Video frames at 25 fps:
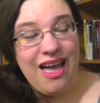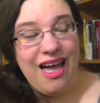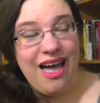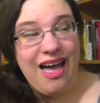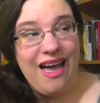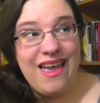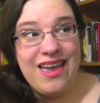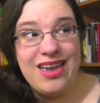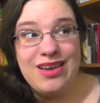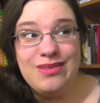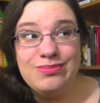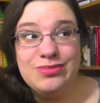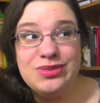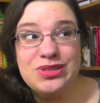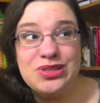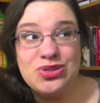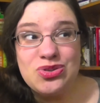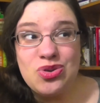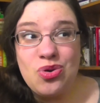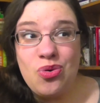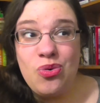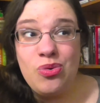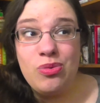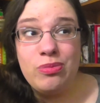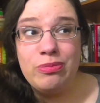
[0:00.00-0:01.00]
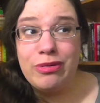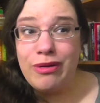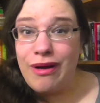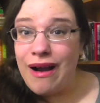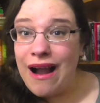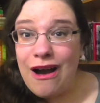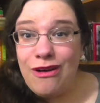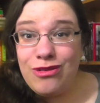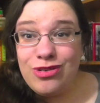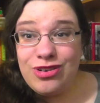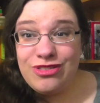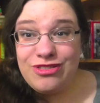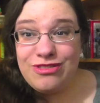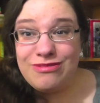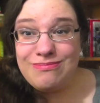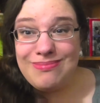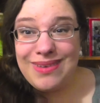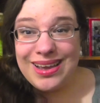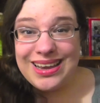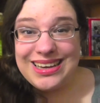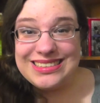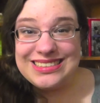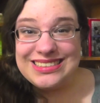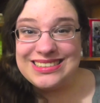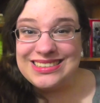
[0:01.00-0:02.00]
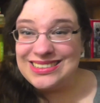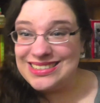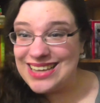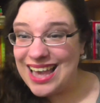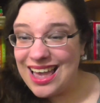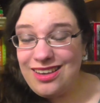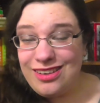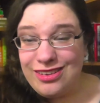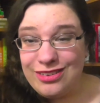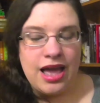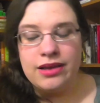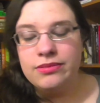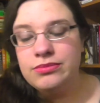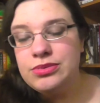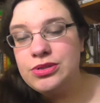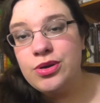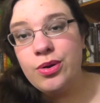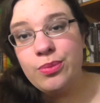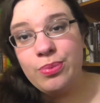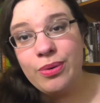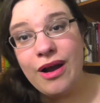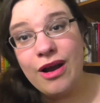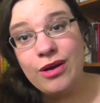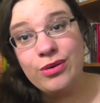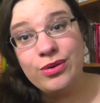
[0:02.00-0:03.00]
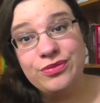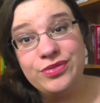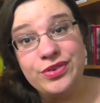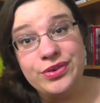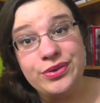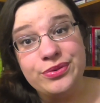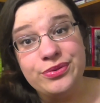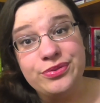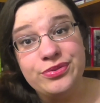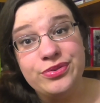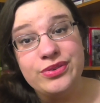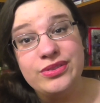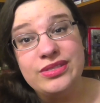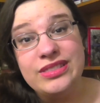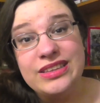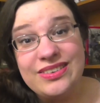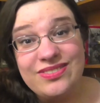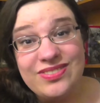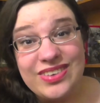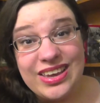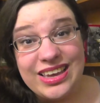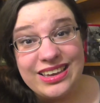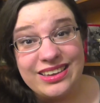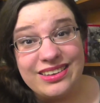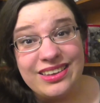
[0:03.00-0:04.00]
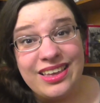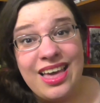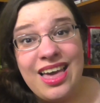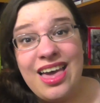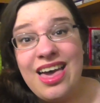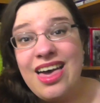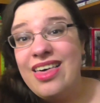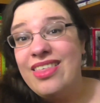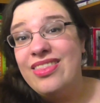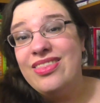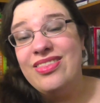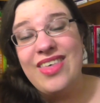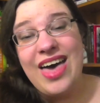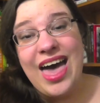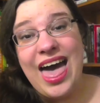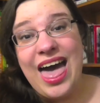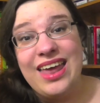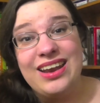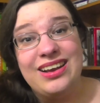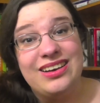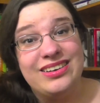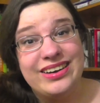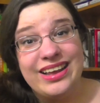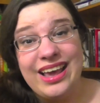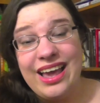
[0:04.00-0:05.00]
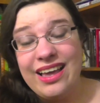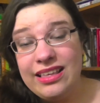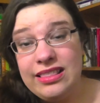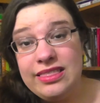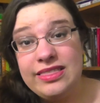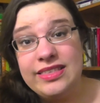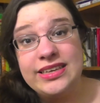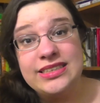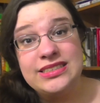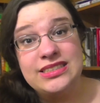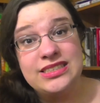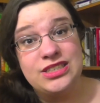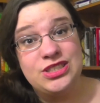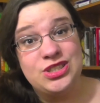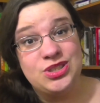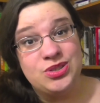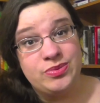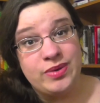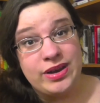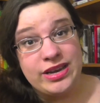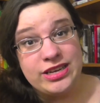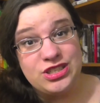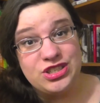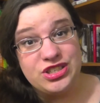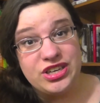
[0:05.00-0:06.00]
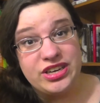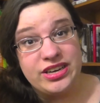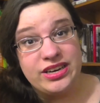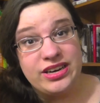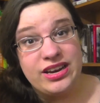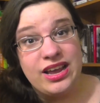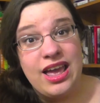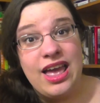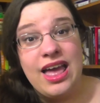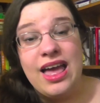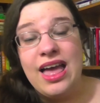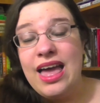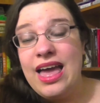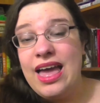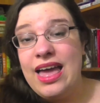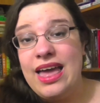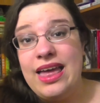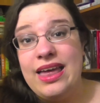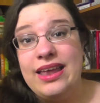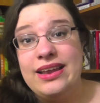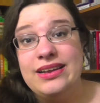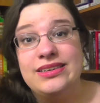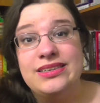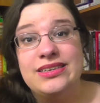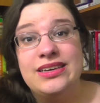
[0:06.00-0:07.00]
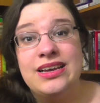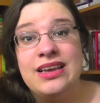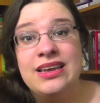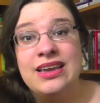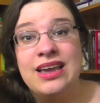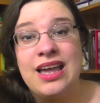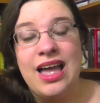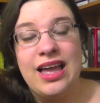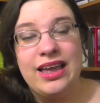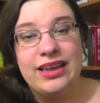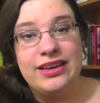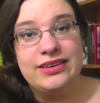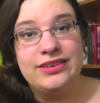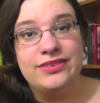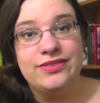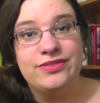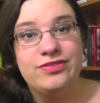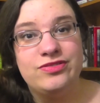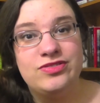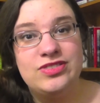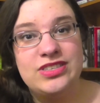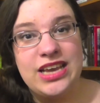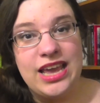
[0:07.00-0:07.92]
I am so proud of myself. I'm so proud of you for leaving that unhealthy situation and kind of